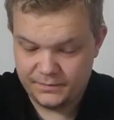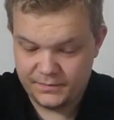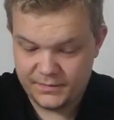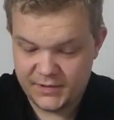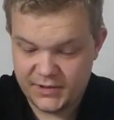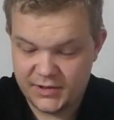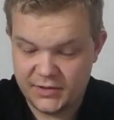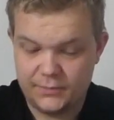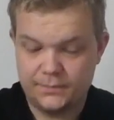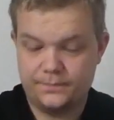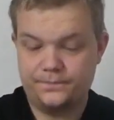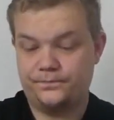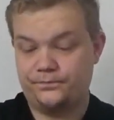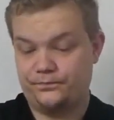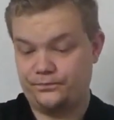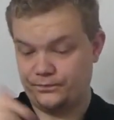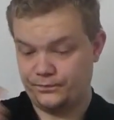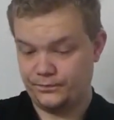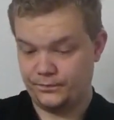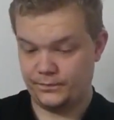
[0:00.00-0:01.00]
So,
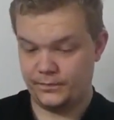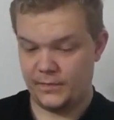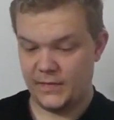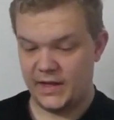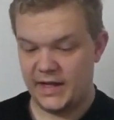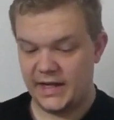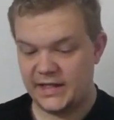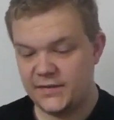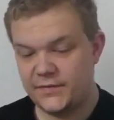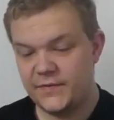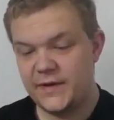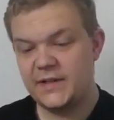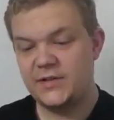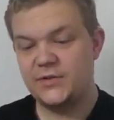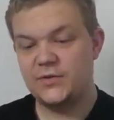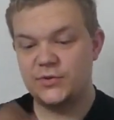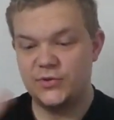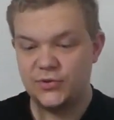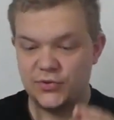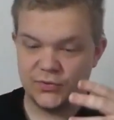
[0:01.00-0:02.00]
action phase,
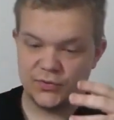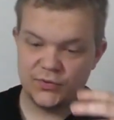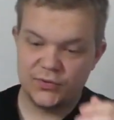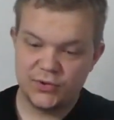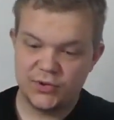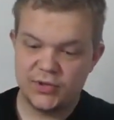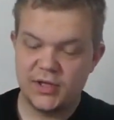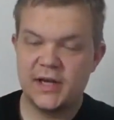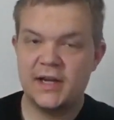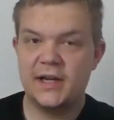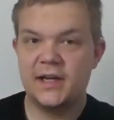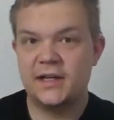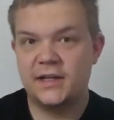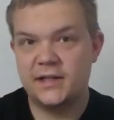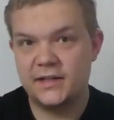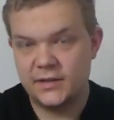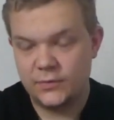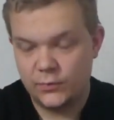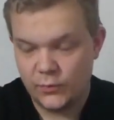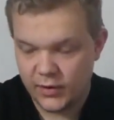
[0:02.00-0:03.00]
you can choose
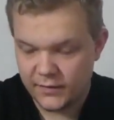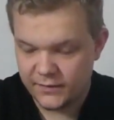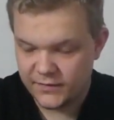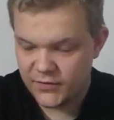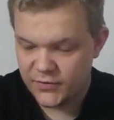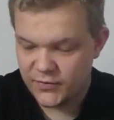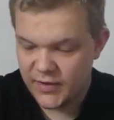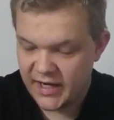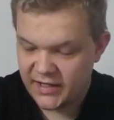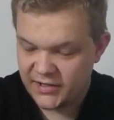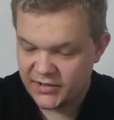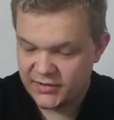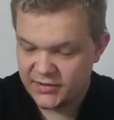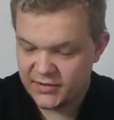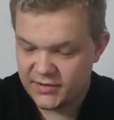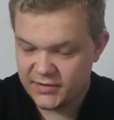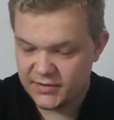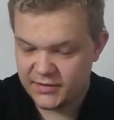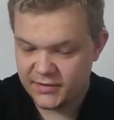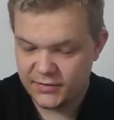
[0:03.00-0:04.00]
one of 2
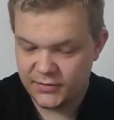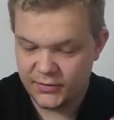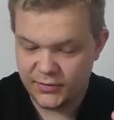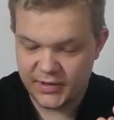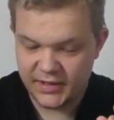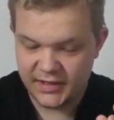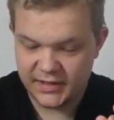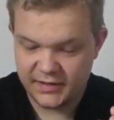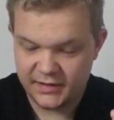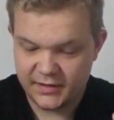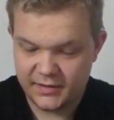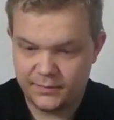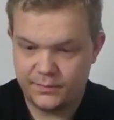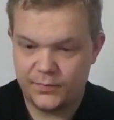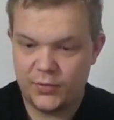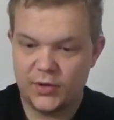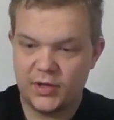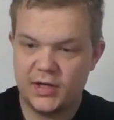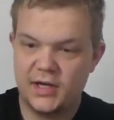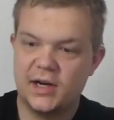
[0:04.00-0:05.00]
actions. You can
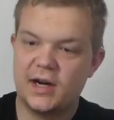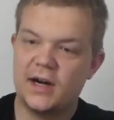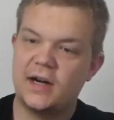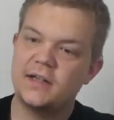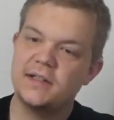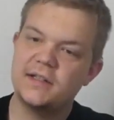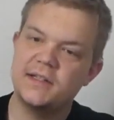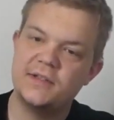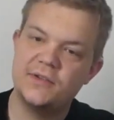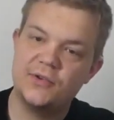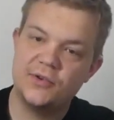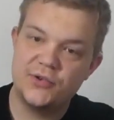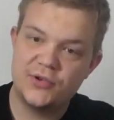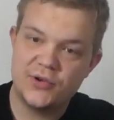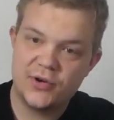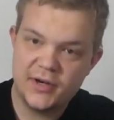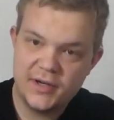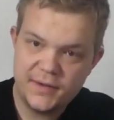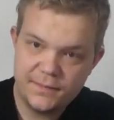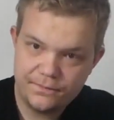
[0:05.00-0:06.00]
put a card in your
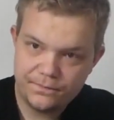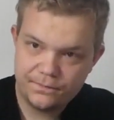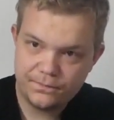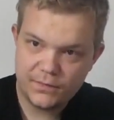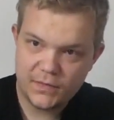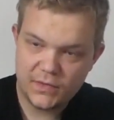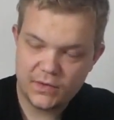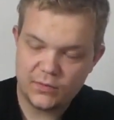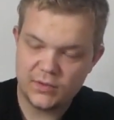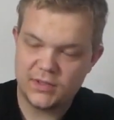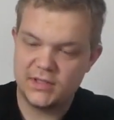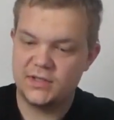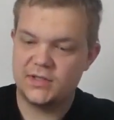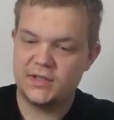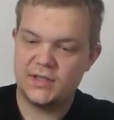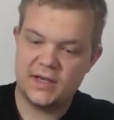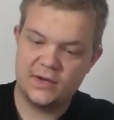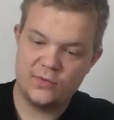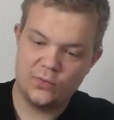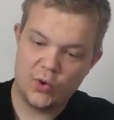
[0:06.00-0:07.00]
journey, which
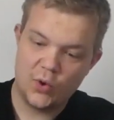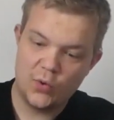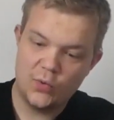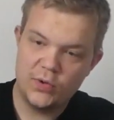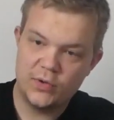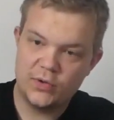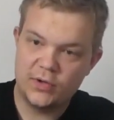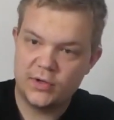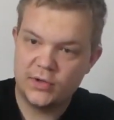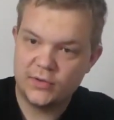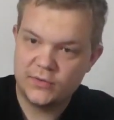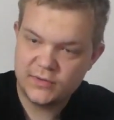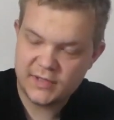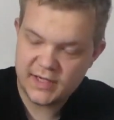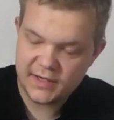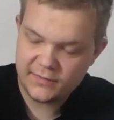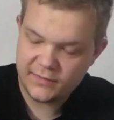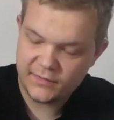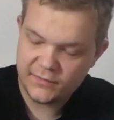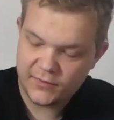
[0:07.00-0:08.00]
is a row you're going to
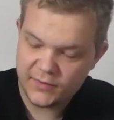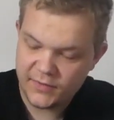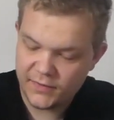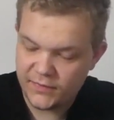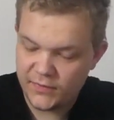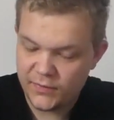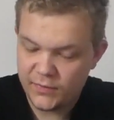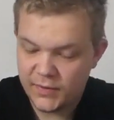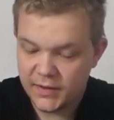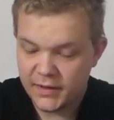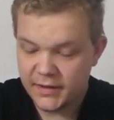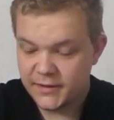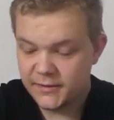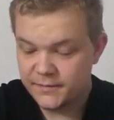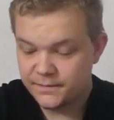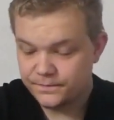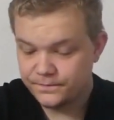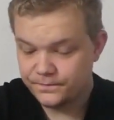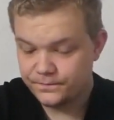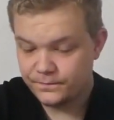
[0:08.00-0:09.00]
have in front of you.
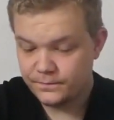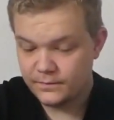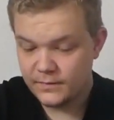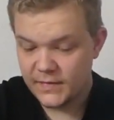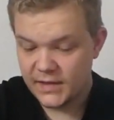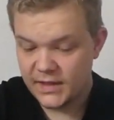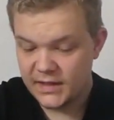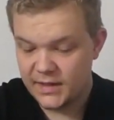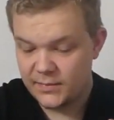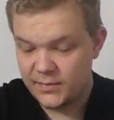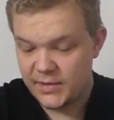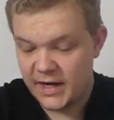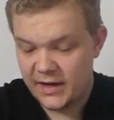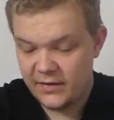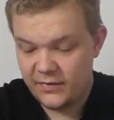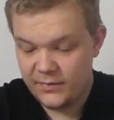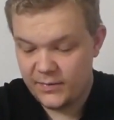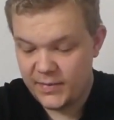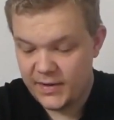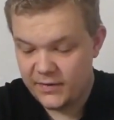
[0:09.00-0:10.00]
It can
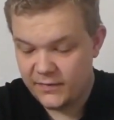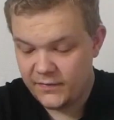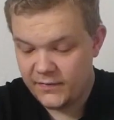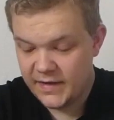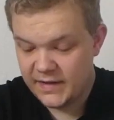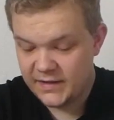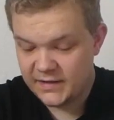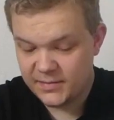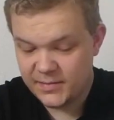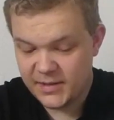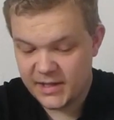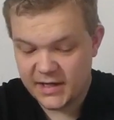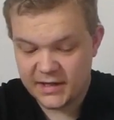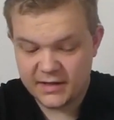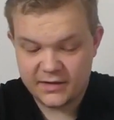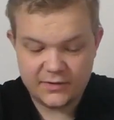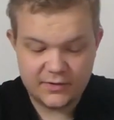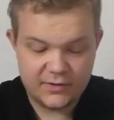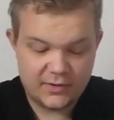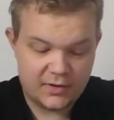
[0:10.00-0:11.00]
either be the face-up
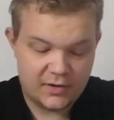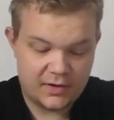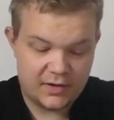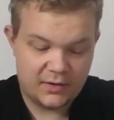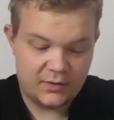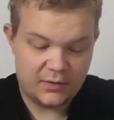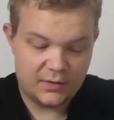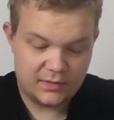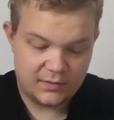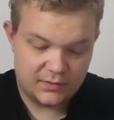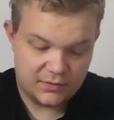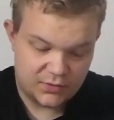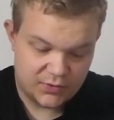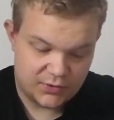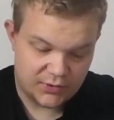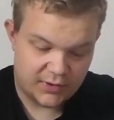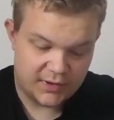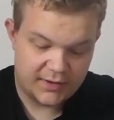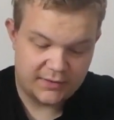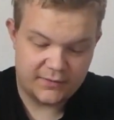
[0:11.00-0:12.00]
card or
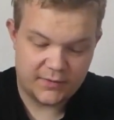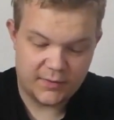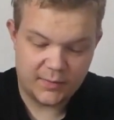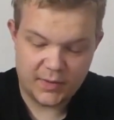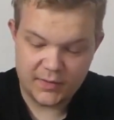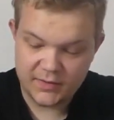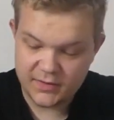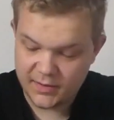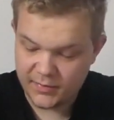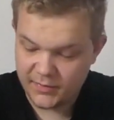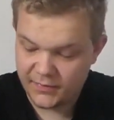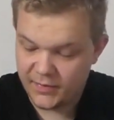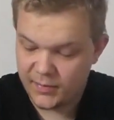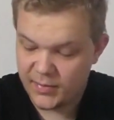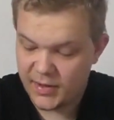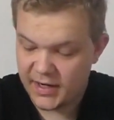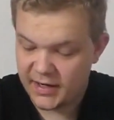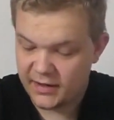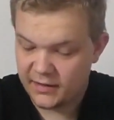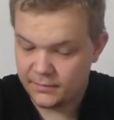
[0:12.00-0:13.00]
drawing from the top of the
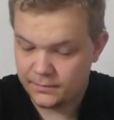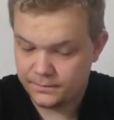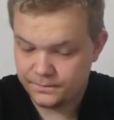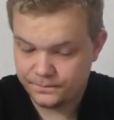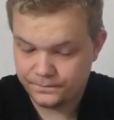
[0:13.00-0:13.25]
pile.